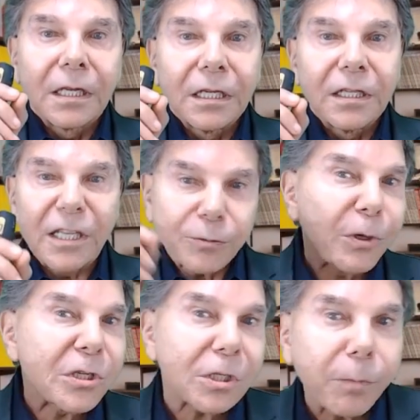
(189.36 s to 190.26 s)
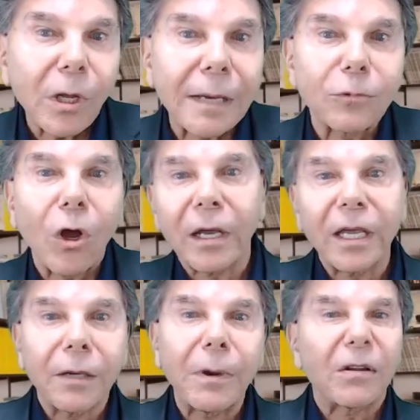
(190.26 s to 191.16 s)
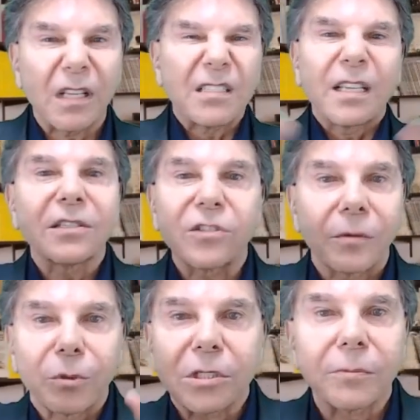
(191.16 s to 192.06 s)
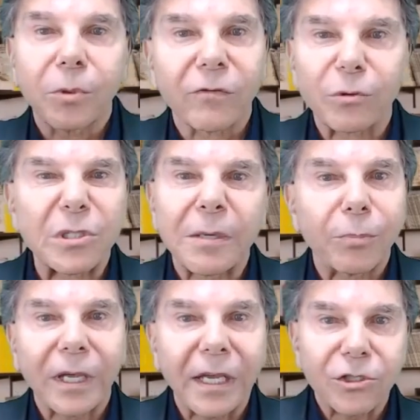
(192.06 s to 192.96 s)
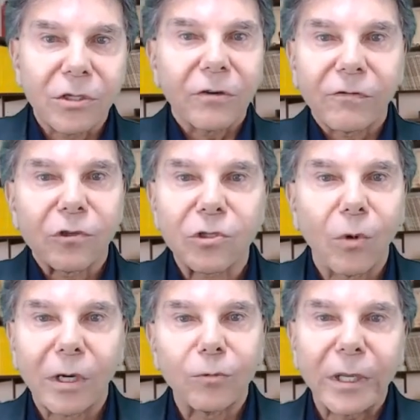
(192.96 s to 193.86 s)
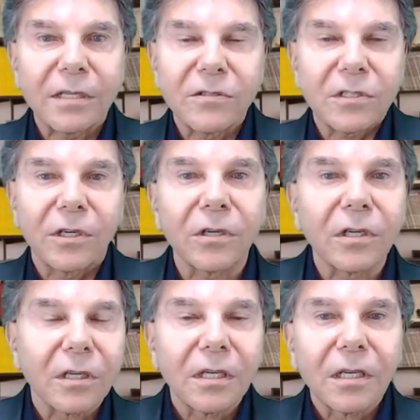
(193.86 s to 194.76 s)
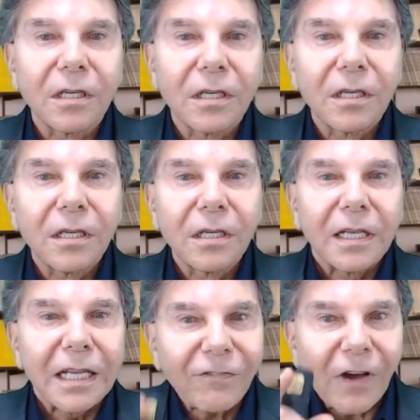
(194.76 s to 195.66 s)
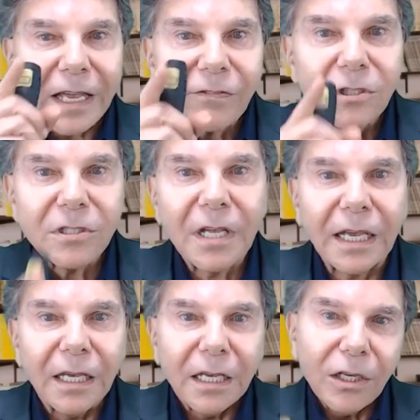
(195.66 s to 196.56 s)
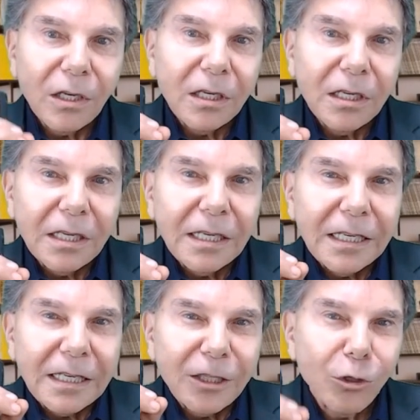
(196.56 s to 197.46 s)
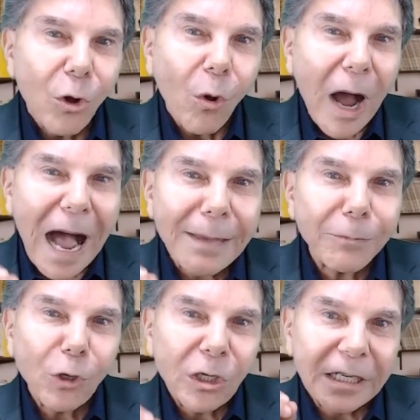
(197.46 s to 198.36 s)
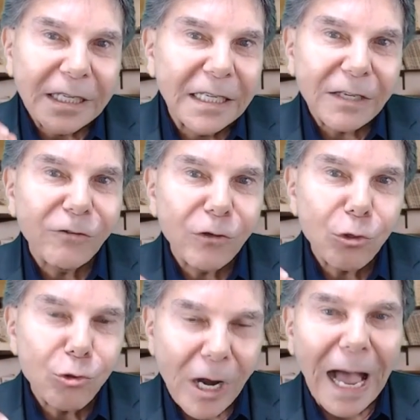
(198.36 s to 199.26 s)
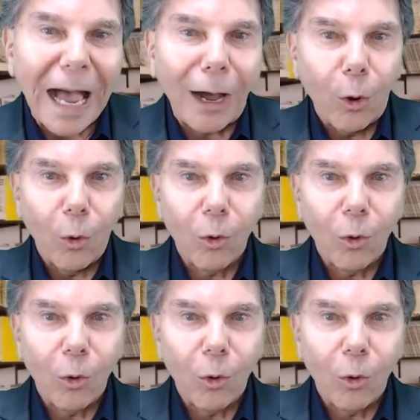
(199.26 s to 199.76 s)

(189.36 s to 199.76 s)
this principle I'm talking about, let's say it's the principle of reciprocation, the first one we considered. If I ever say, you know, I'm going to give you now